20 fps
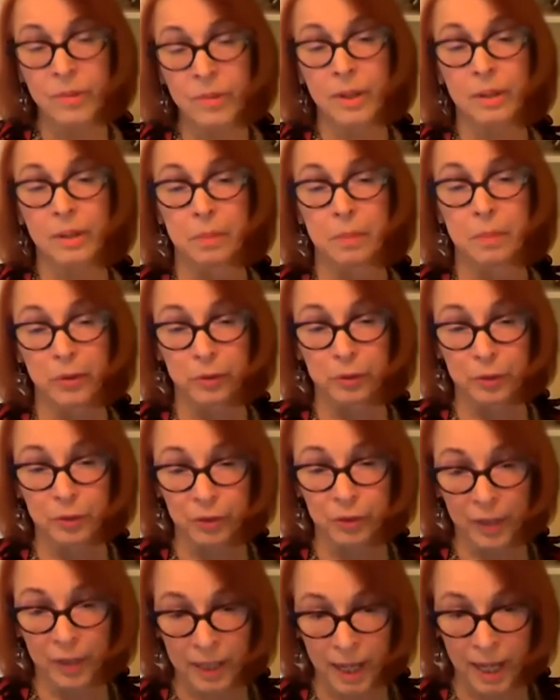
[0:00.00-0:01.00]
Most
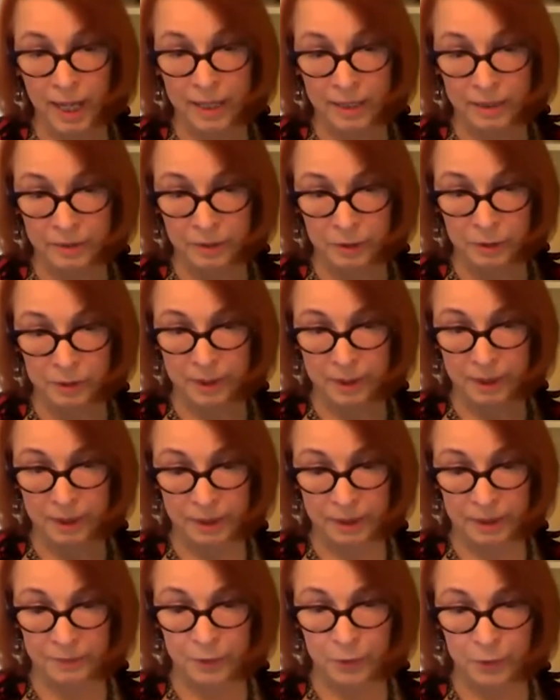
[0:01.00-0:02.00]

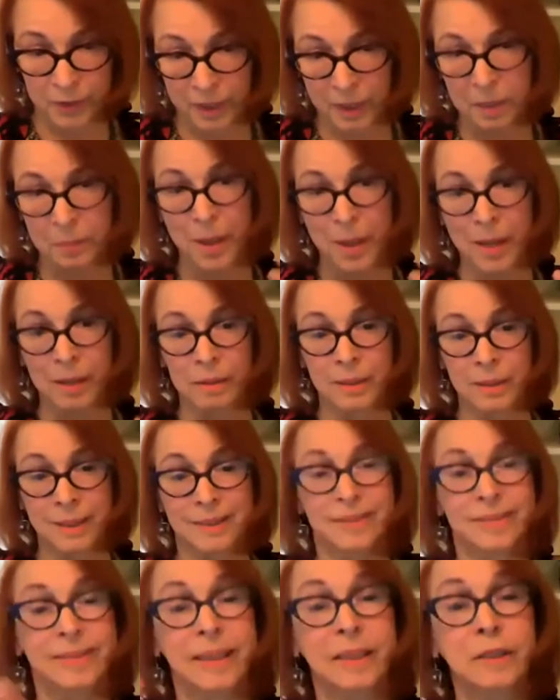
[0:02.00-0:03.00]
psychiatry, if you think about a
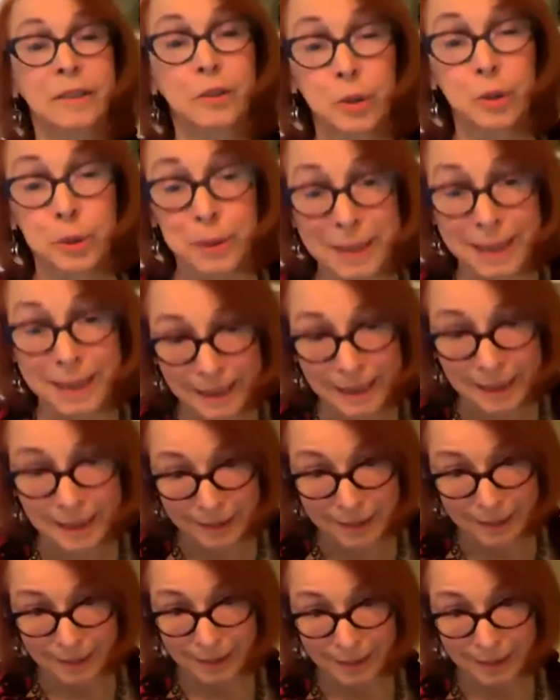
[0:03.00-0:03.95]
sick tree,